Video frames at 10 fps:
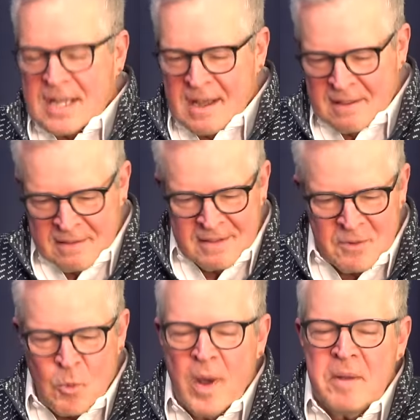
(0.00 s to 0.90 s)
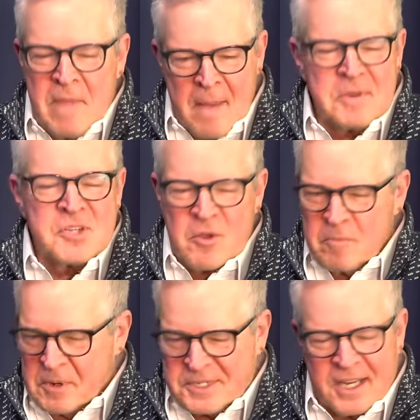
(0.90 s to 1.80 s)
uh, one episode in
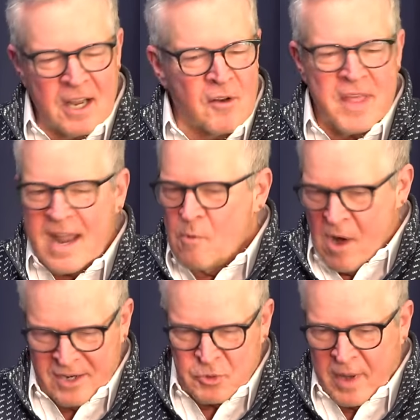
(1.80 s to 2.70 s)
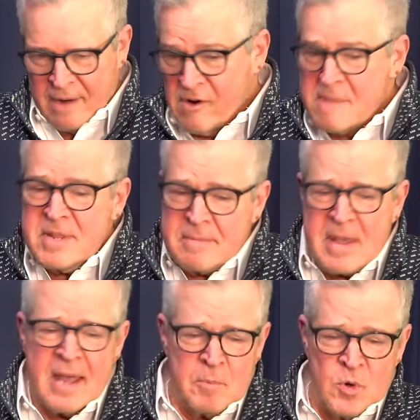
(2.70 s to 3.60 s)
particular that I watch whenever I'm in a
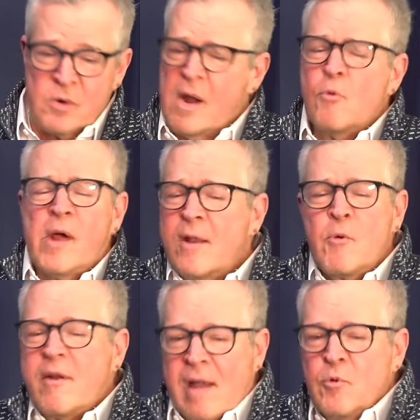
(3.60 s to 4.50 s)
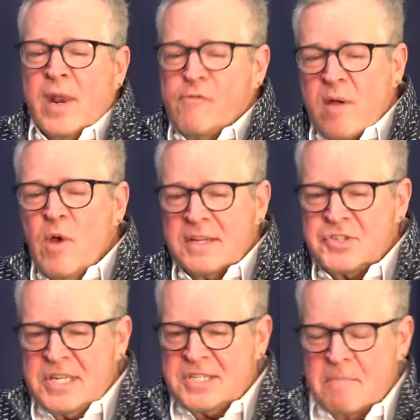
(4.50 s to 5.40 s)
bad mood or whenever, I want to
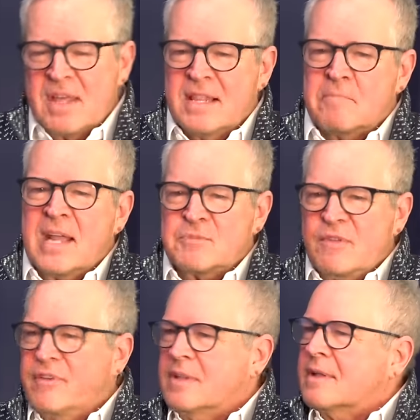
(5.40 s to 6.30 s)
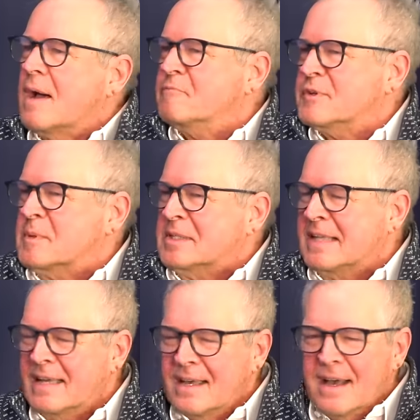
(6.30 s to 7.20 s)
see something that makes me feel comfortable.
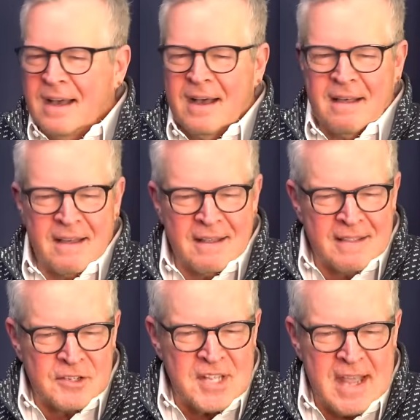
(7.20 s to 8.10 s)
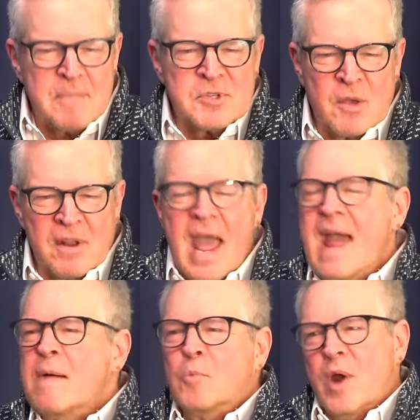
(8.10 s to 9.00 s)
Uh, there's the episode
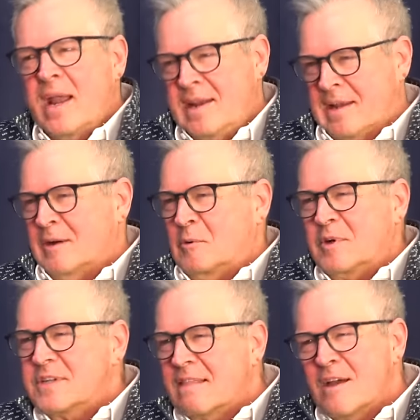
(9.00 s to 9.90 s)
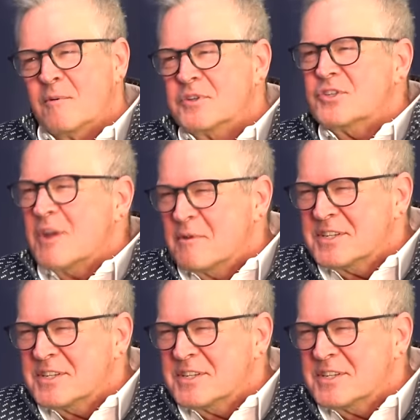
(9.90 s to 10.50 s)
Ham Radio, which I thought was yeah. so